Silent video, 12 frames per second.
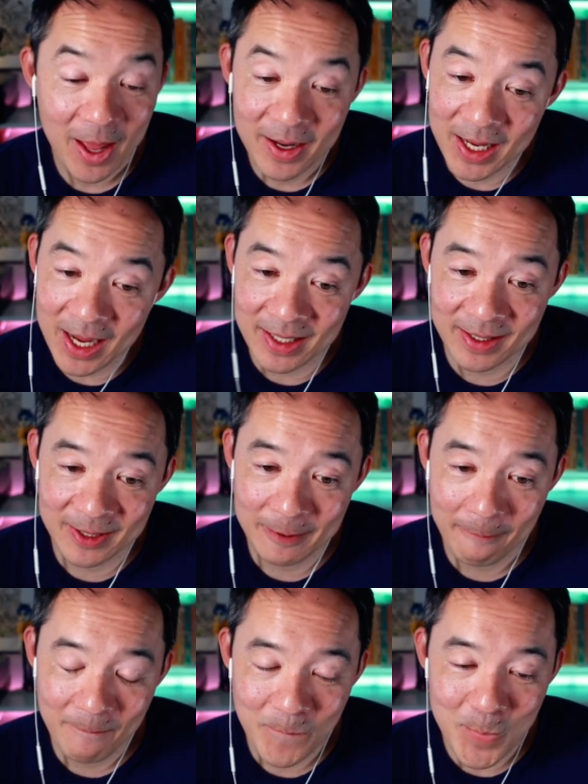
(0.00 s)

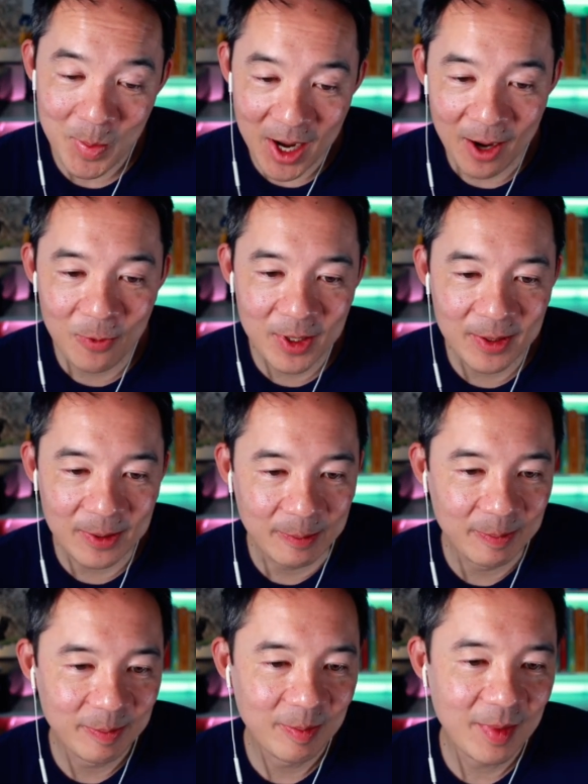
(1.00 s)
Yes, I will.
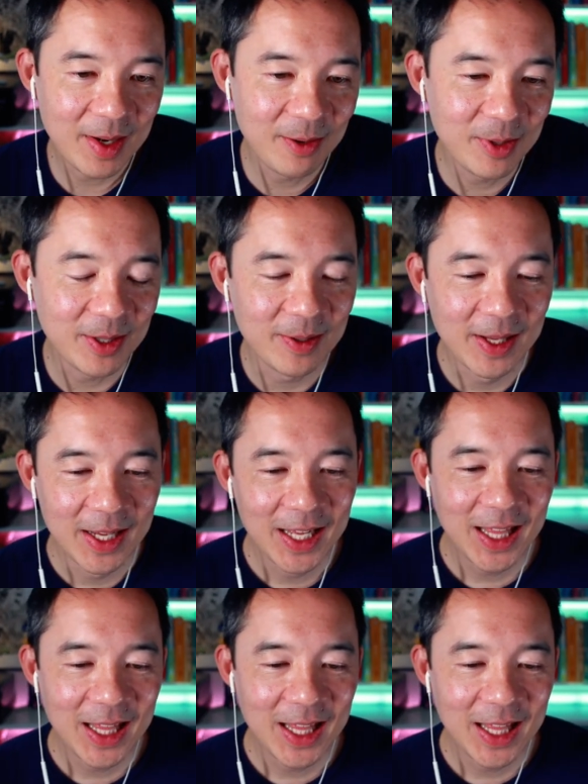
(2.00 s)
I will.